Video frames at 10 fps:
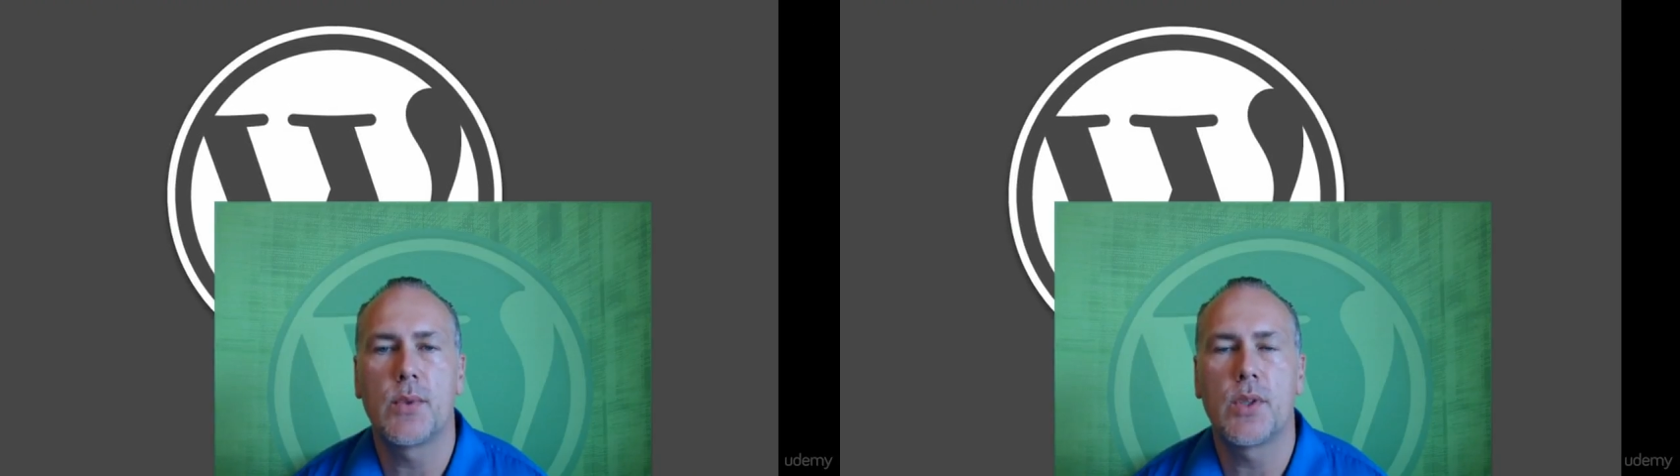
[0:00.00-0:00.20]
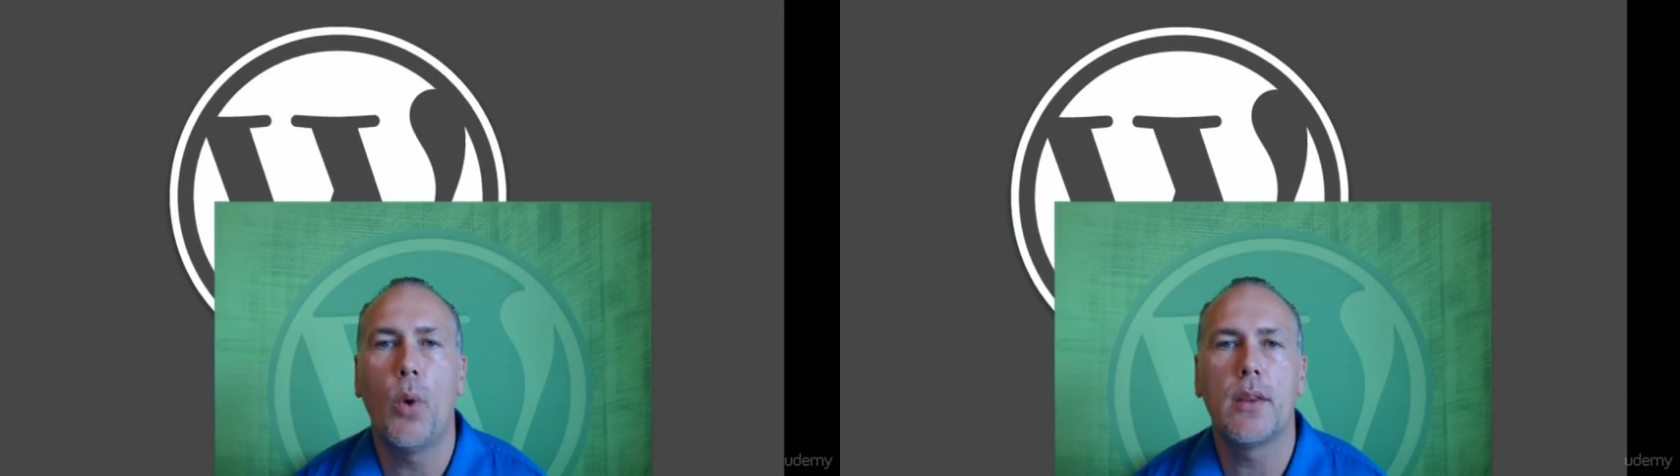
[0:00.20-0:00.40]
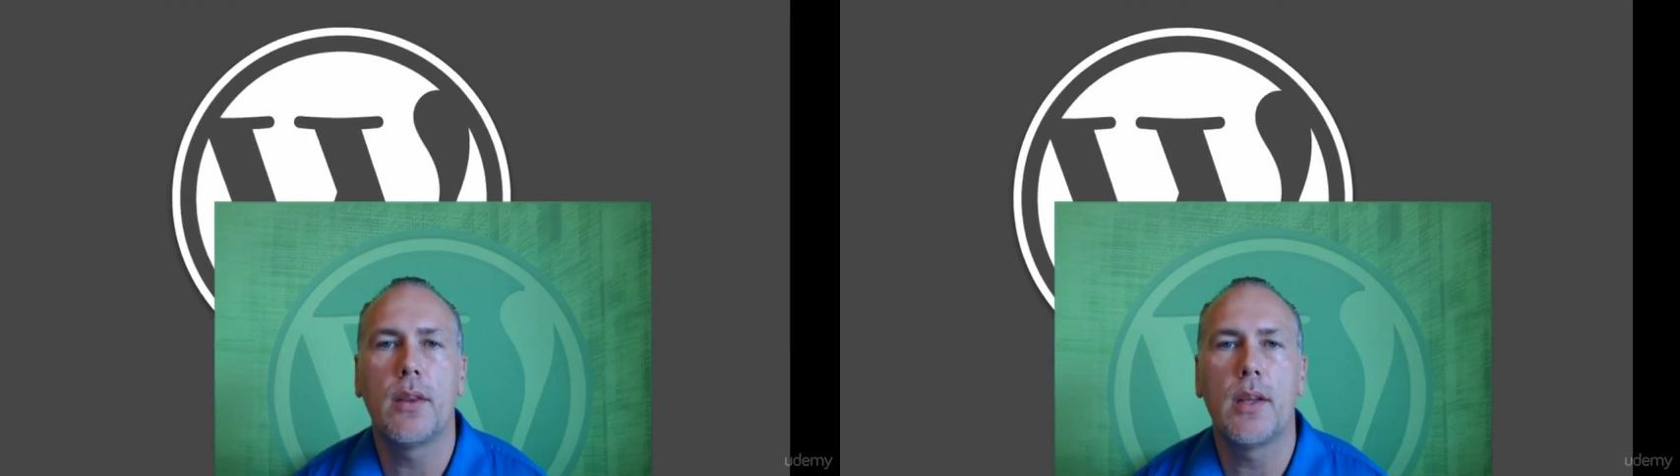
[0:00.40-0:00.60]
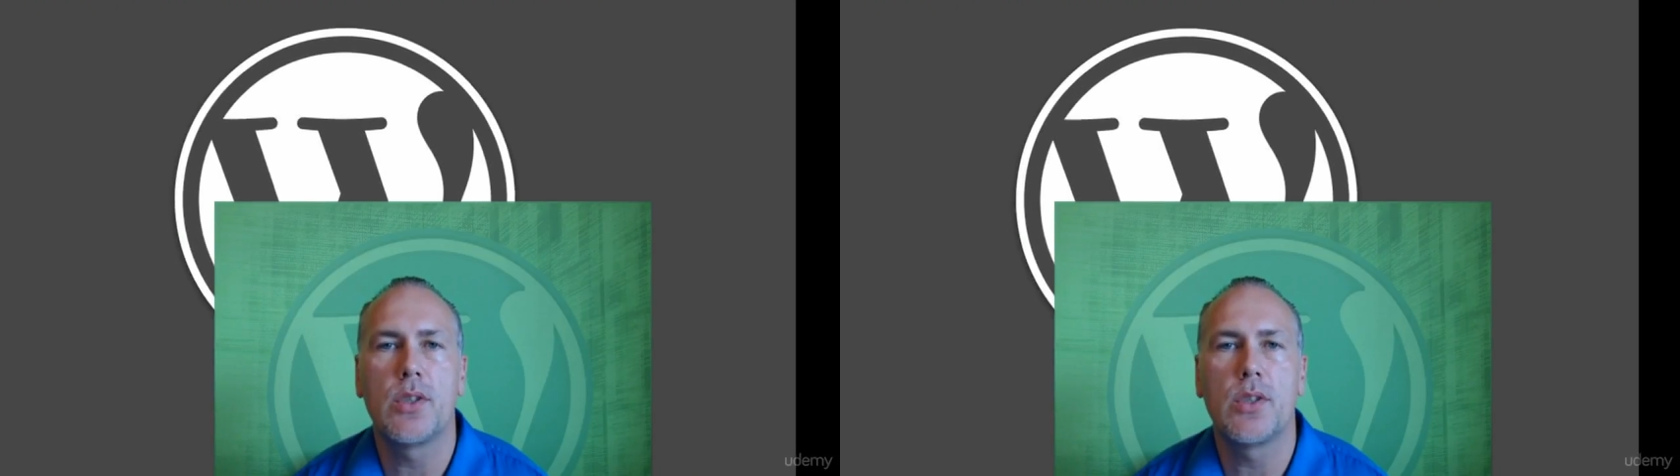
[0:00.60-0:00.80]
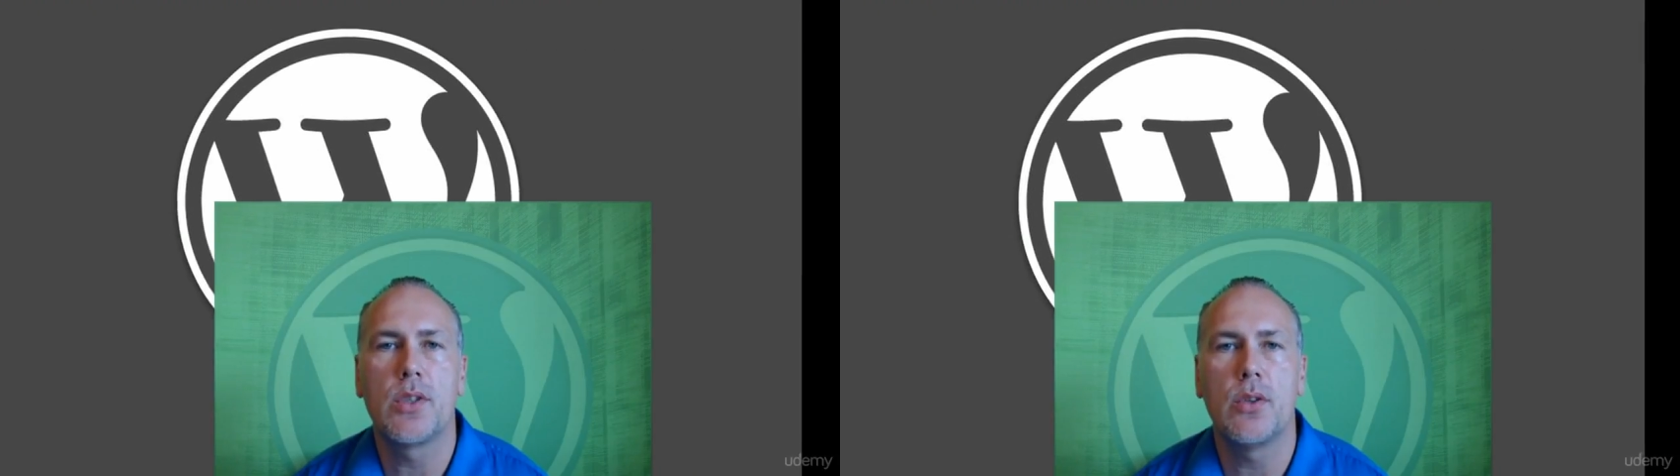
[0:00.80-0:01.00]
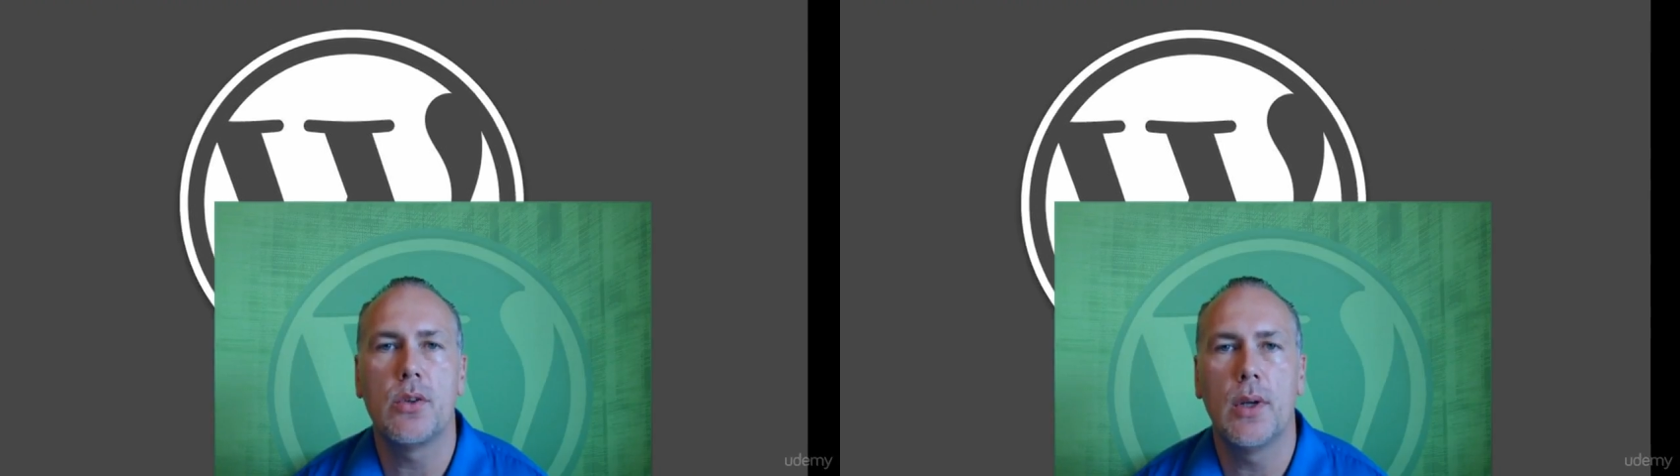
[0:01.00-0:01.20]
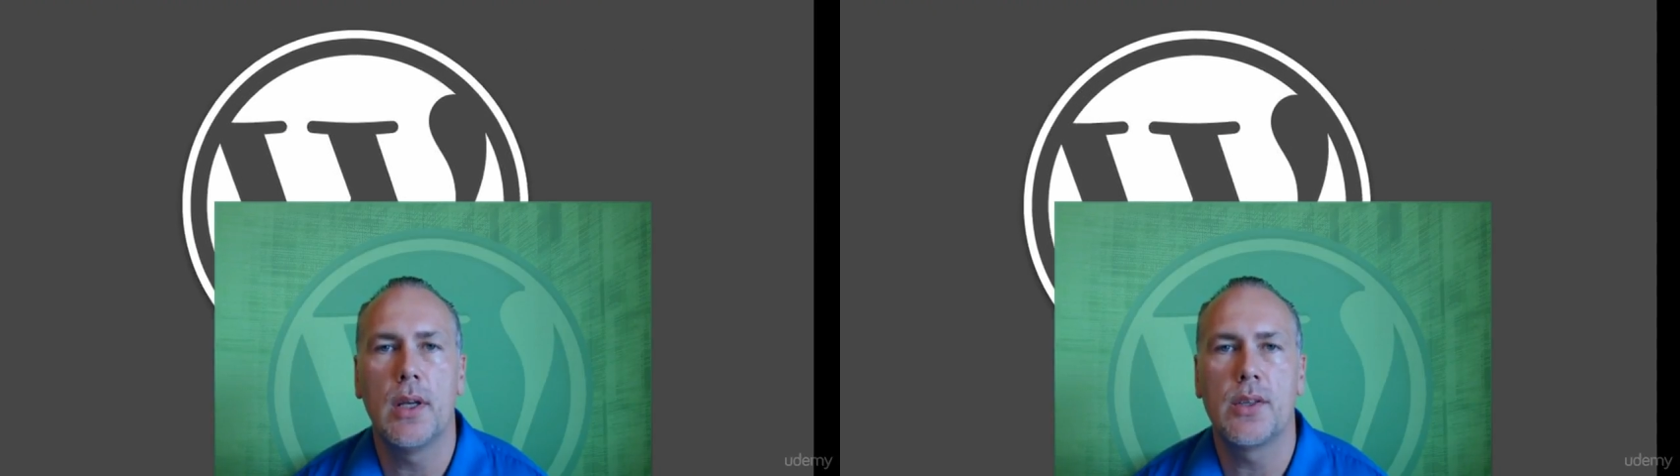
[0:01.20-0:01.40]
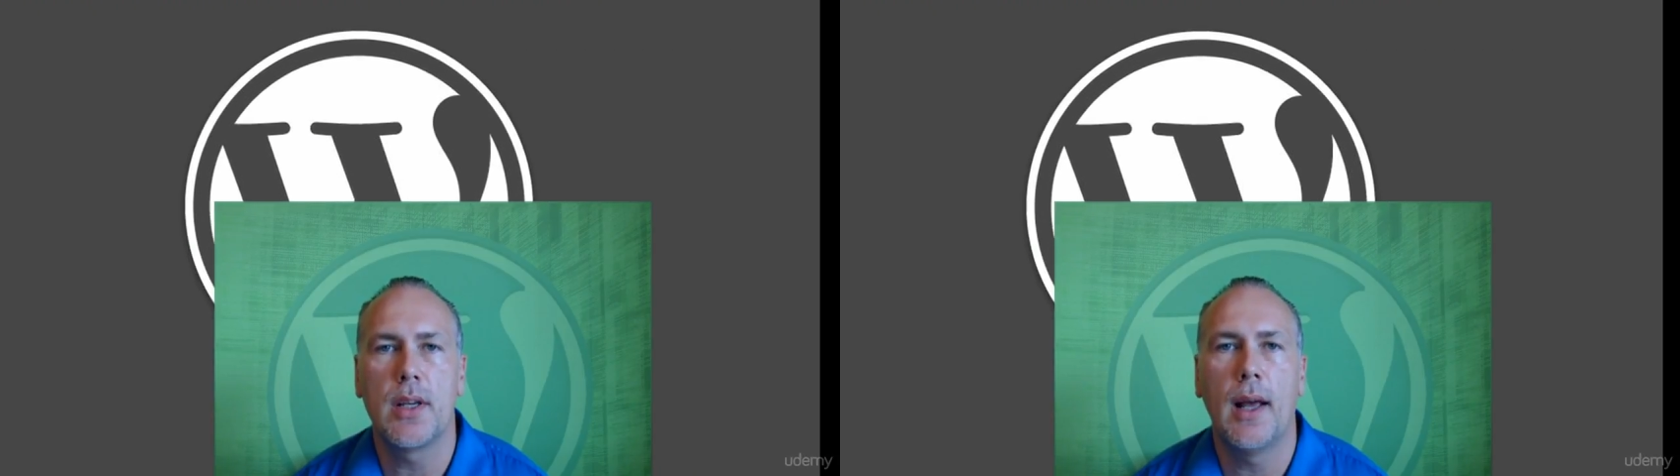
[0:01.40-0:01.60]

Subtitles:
and what themes do is they